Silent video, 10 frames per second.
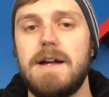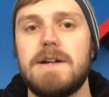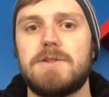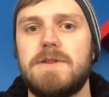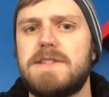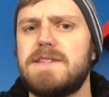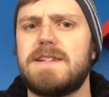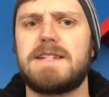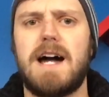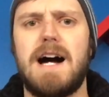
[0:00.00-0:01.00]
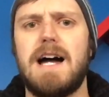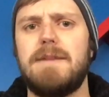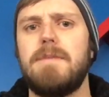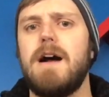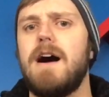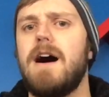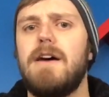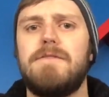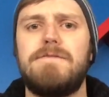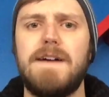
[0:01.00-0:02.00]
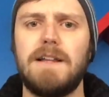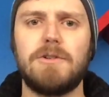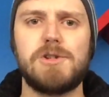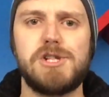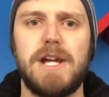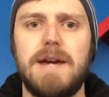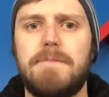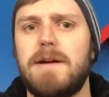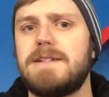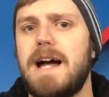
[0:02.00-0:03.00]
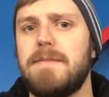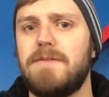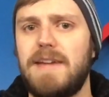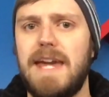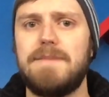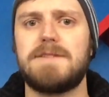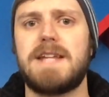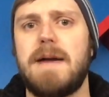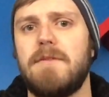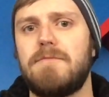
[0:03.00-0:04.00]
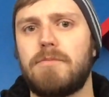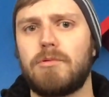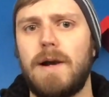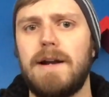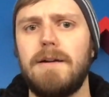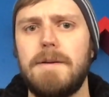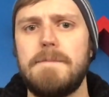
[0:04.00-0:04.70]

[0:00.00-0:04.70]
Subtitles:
So this is a time of fellowship, a time of games, a time of prayer.